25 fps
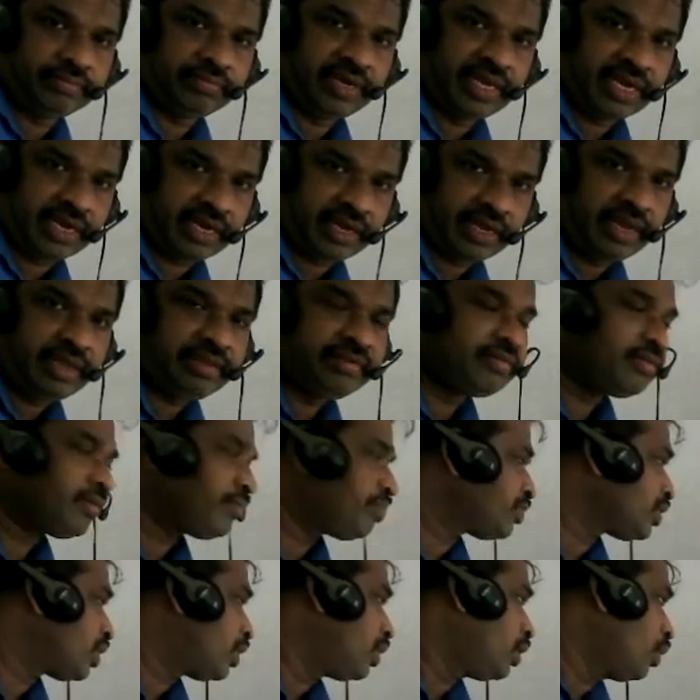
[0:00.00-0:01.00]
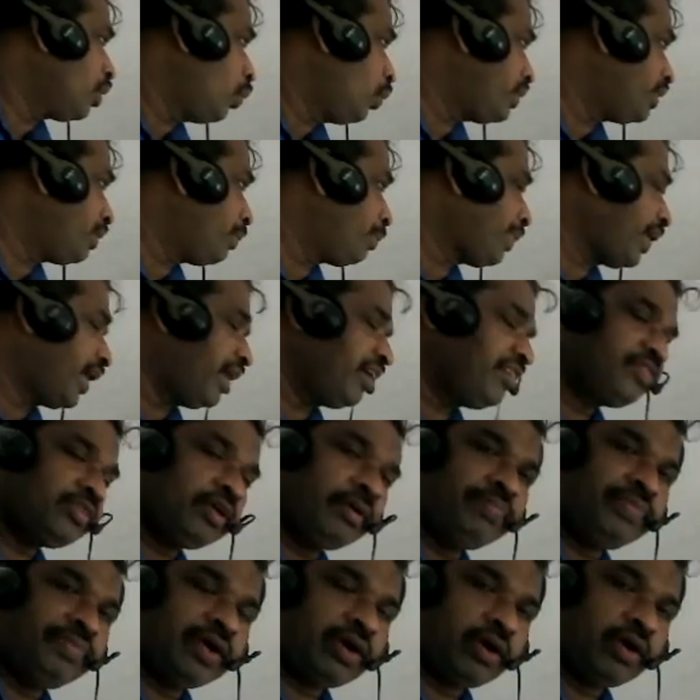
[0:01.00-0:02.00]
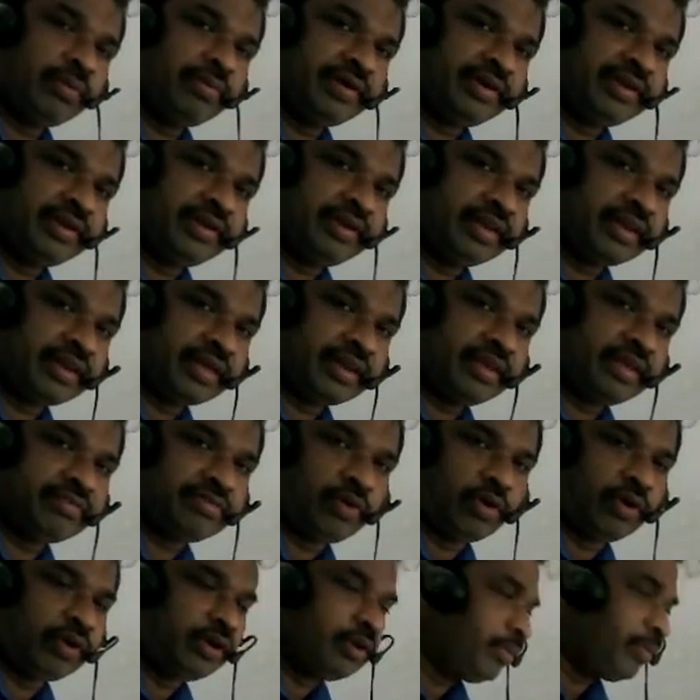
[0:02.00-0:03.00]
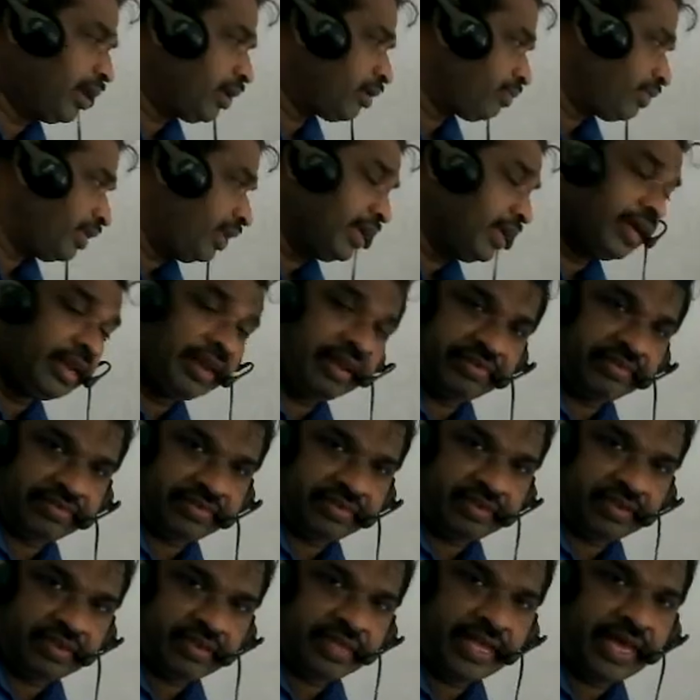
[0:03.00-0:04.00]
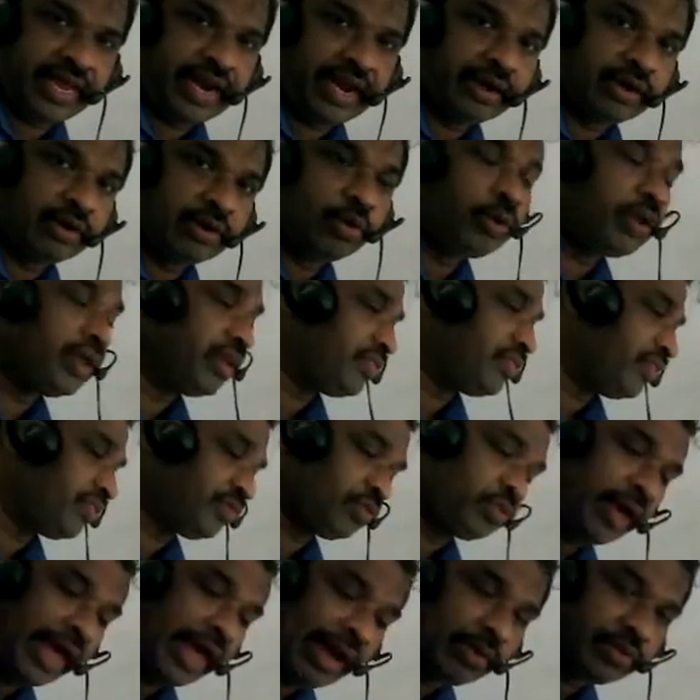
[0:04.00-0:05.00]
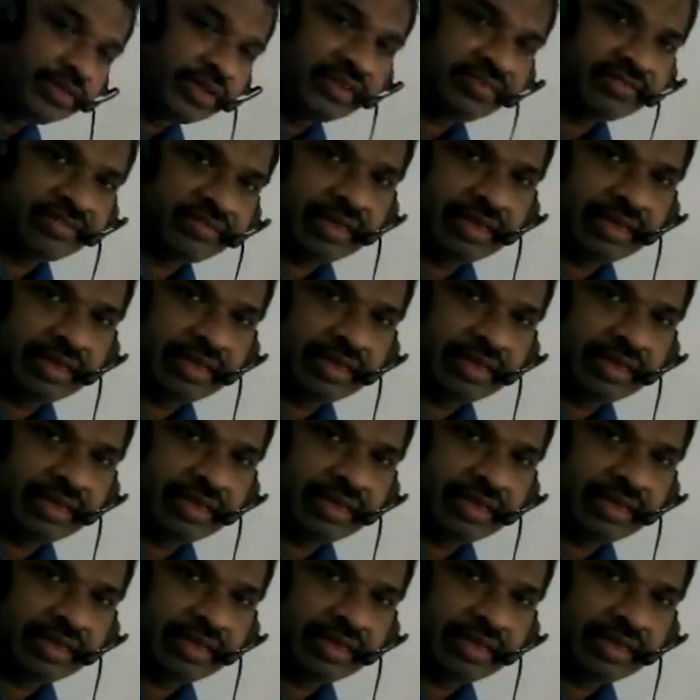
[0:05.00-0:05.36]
decrease. When the price of the commodity decreases, quantity demand will increase. There are two reasons to have this